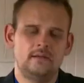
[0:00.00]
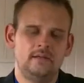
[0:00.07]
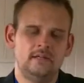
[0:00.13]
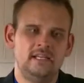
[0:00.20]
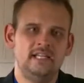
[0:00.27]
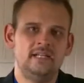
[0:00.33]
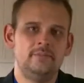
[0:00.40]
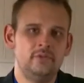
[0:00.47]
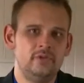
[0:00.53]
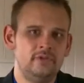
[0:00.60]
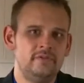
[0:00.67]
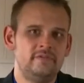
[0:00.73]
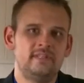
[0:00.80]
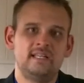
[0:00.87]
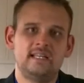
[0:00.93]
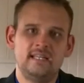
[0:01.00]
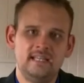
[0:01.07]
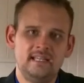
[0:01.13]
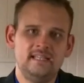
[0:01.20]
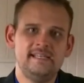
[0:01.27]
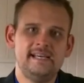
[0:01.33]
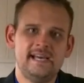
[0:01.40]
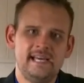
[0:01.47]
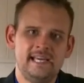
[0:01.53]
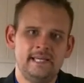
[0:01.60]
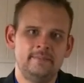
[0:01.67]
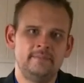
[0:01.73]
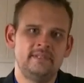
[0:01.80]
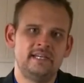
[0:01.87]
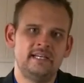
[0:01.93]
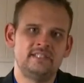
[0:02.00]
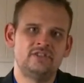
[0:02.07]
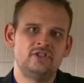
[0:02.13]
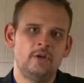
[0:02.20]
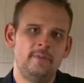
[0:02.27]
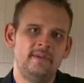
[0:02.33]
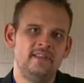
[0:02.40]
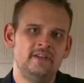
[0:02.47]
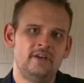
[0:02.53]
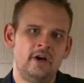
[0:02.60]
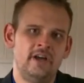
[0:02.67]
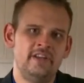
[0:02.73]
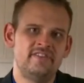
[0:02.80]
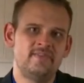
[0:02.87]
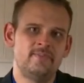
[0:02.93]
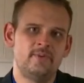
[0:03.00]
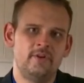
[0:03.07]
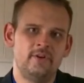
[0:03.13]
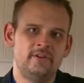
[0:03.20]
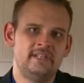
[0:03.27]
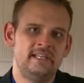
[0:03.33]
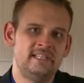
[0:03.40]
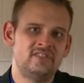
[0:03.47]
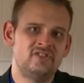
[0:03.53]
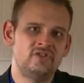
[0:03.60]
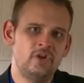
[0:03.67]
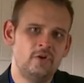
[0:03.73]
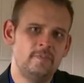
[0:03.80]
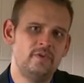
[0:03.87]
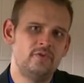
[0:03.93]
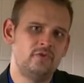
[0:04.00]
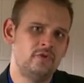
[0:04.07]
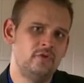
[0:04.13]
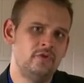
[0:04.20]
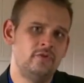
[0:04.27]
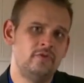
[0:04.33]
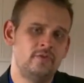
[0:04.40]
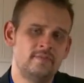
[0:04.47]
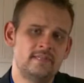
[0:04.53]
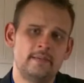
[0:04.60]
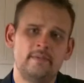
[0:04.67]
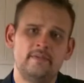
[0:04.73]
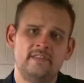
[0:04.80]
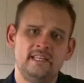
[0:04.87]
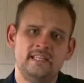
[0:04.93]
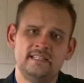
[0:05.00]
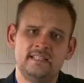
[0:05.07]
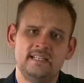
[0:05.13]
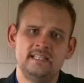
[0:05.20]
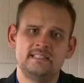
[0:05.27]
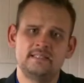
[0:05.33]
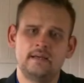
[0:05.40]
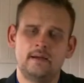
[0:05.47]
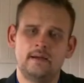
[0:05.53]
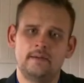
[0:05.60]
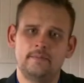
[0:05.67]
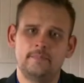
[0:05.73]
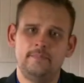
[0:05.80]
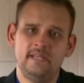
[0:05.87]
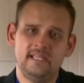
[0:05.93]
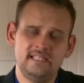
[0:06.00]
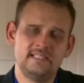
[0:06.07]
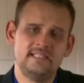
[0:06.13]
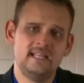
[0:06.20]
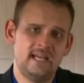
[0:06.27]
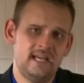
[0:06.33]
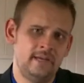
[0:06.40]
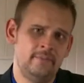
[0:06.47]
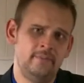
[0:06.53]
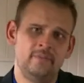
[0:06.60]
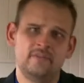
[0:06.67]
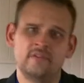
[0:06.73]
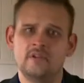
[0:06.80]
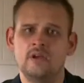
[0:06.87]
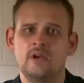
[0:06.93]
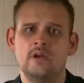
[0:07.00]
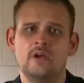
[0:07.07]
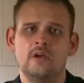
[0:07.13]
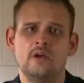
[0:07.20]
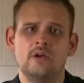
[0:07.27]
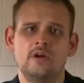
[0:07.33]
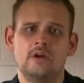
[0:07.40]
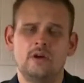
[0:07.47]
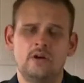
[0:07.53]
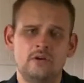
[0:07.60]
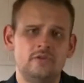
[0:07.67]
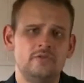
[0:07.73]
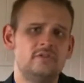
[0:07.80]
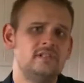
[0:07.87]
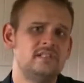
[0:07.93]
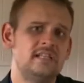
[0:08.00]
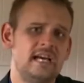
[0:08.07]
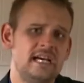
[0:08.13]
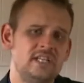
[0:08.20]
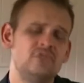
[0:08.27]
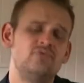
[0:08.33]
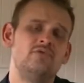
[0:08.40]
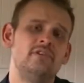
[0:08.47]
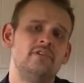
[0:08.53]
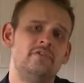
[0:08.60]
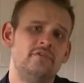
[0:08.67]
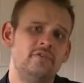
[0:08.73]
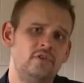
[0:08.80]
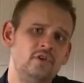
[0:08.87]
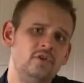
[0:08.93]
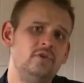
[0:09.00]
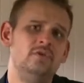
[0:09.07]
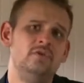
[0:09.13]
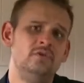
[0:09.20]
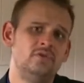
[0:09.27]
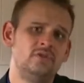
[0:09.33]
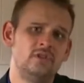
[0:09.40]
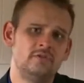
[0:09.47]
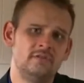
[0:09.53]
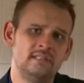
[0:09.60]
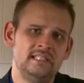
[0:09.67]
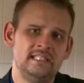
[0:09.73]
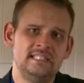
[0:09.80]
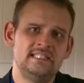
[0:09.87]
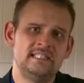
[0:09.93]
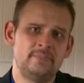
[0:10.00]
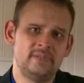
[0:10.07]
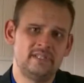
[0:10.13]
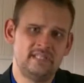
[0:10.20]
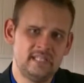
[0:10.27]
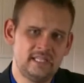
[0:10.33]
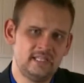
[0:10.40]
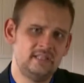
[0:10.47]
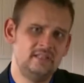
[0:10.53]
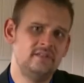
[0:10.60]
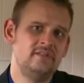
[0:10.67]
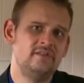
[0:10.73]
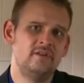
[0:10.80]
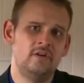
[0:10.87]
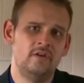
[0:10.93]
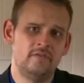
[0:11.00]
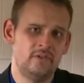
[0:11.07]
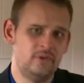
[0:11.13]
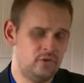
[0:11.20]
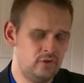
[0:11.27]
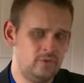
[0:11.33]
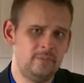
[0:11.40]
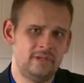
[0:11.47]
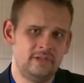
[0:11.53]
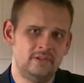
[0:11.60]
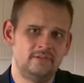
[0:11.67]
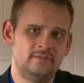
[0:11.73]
in a move clearly aimed at stopping the kinds of protests Sopa drew from some of the internet's biggest names. Congress has refused to release the particulars of the new bill.